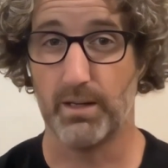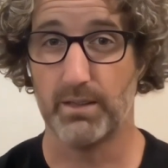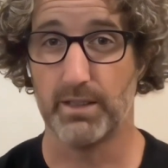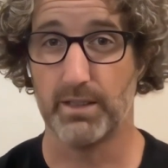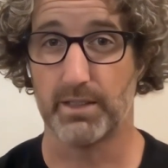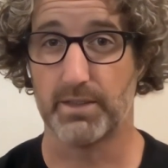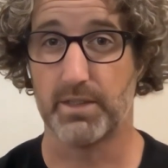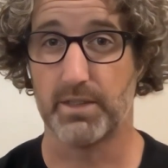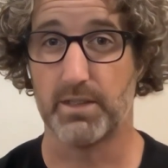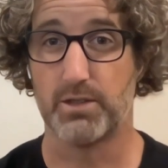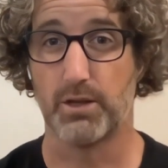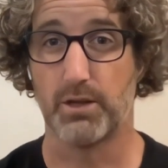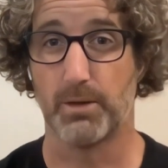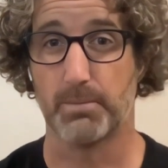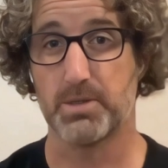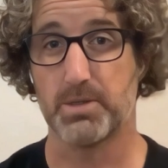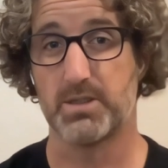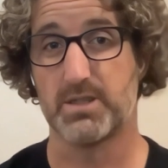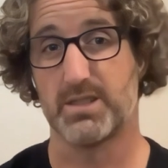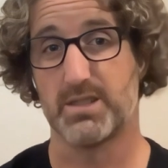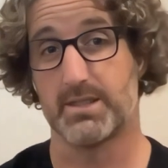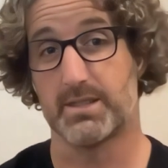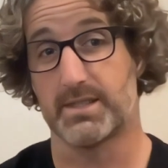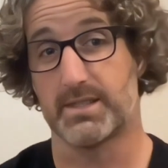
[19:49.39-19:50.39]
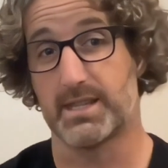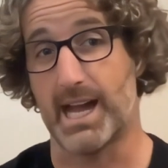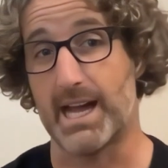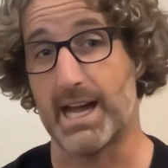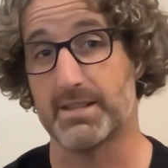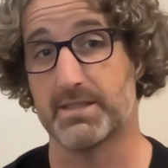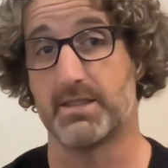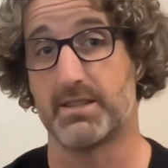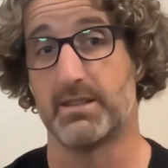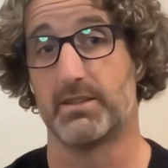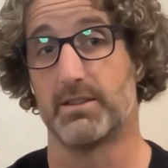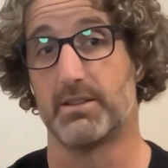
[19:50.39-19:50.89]
Like the adoption to
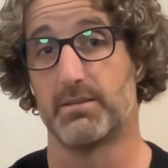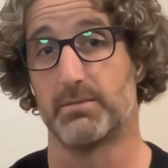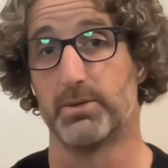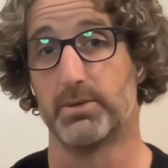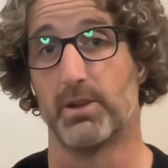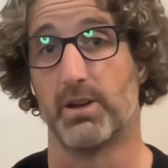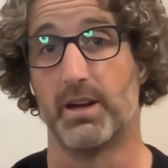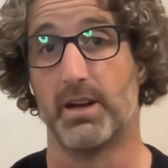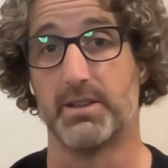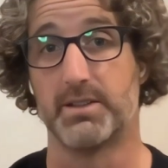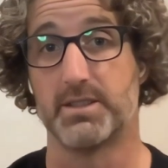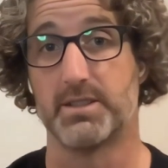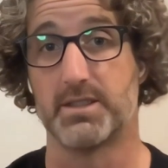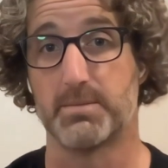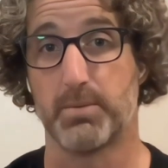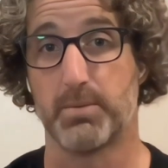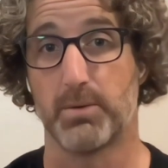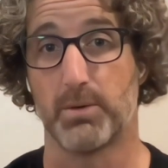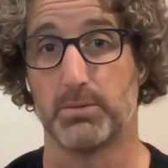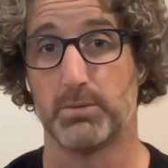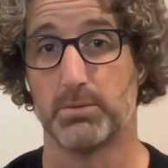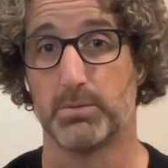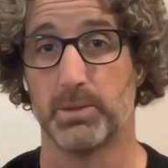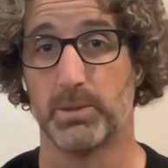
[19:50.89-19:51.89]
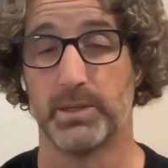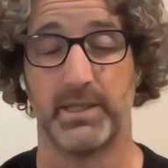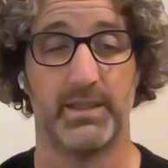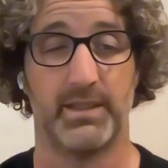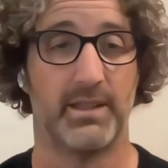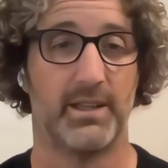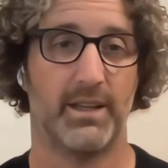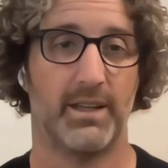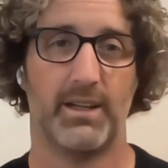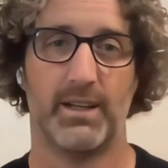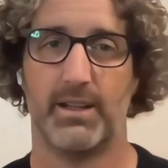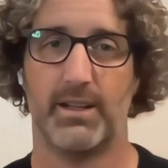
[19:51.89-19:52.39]
SaaS in compliance is probably
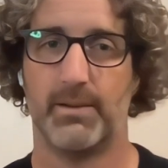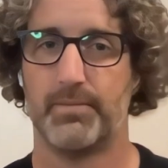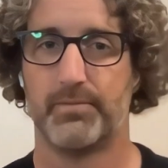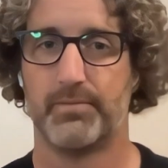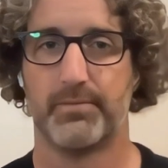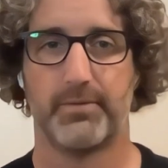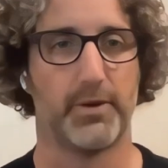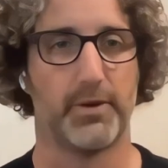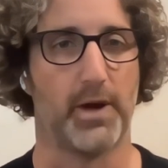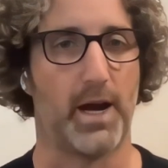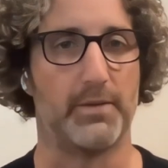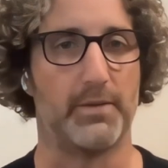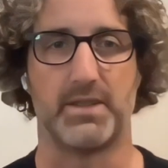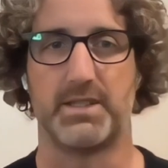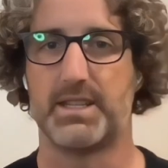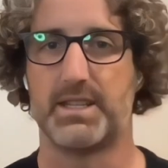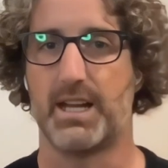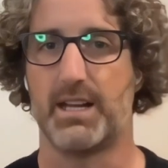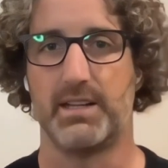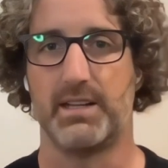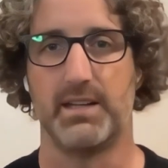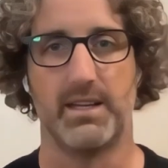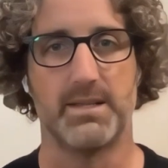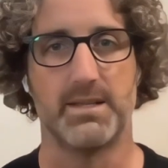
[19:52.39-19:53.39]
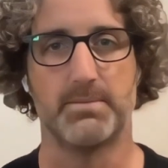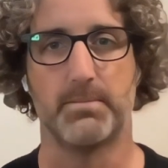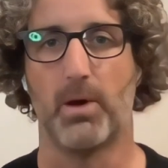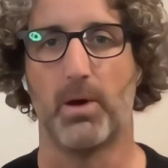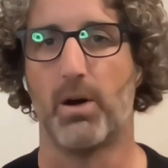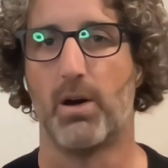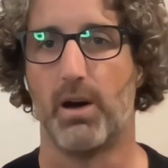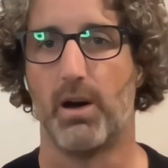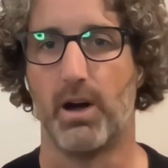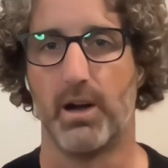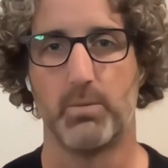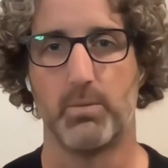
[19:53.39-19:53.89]
5 to 10 years
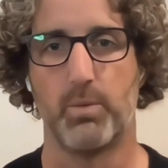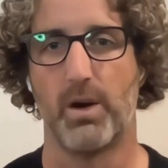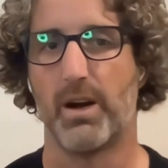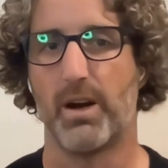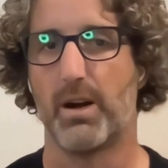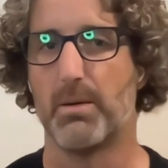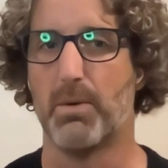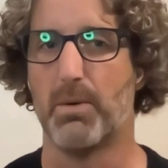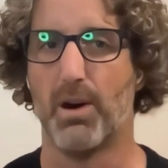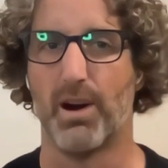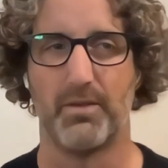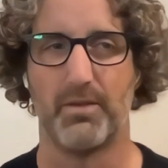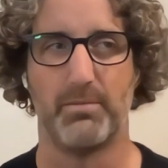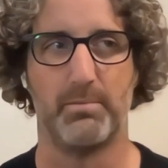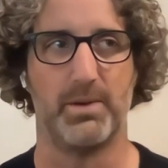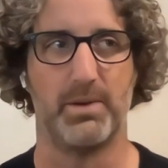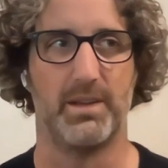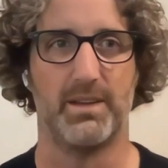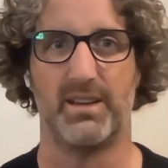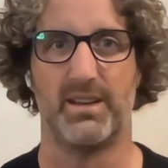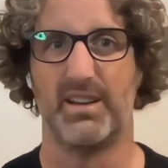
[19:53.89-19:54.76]
behind where it might have been in